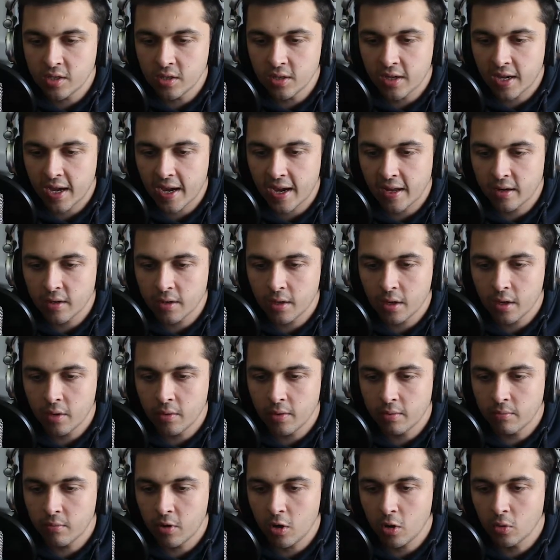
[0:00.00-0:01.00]
you can go
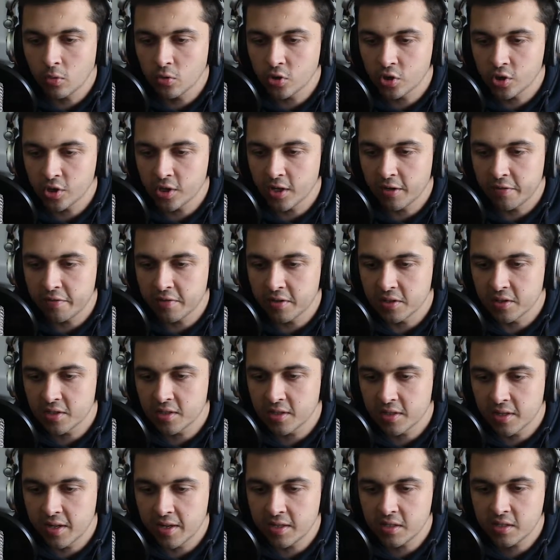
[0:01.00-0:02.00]
and hold shift and
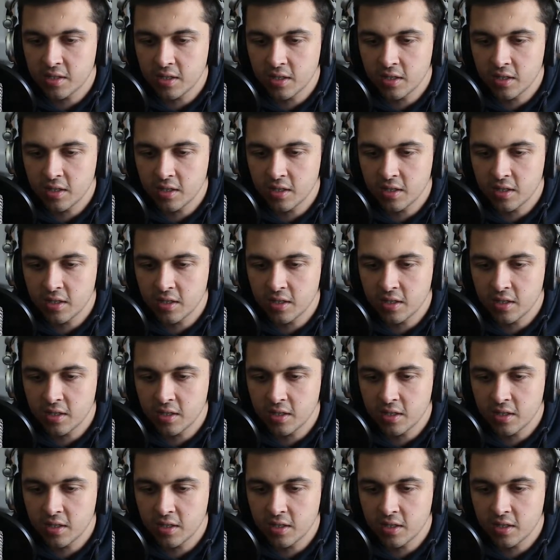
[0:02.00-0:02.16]
select